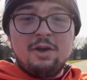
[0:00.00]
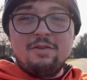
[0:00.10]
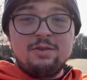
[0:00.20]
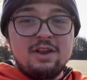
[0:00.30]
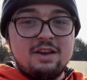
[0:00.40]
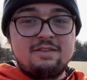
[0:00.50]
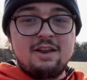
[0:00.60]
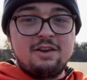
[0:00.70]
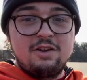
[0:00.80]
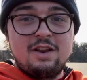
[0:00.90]
If you get a set
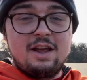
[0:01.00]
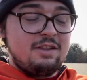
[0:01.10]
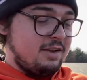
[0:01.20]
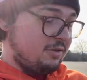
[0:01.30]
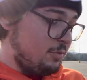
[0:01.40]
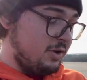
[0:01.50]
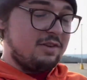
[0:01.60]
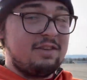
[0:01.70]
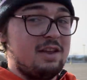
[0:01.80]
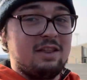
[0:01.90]
of good headlights, you'll be able to
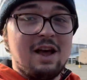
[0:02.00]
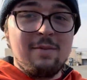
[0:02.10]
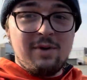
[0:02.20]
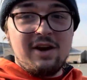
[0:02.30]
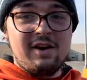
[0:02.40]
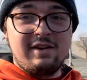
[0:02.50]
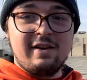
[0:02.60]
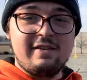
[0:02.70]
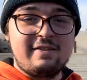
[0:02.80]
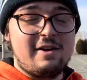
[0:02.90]
see a lot better at
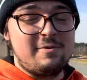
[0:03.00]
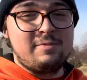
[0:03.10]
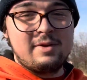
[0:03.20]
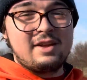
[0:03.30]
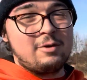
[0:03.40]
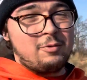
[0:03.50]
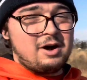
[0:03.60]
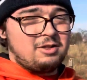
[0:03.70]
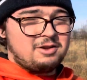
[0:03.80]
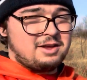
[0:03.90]
nighttime
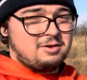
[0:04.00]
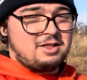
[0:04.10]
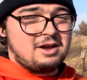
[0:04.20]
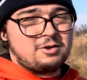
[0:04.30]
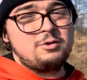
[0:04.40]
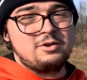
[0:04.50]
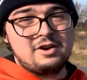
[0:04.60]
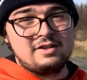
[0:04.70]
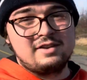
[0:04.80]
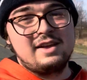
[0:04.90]
while looking a lot cooler
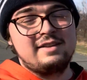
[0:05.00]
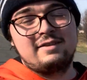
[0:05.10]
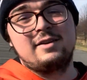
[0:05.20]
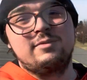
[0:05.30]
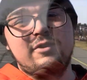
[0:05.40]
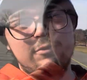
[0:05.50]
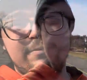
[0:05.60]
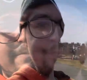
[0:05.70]
during the daytime too.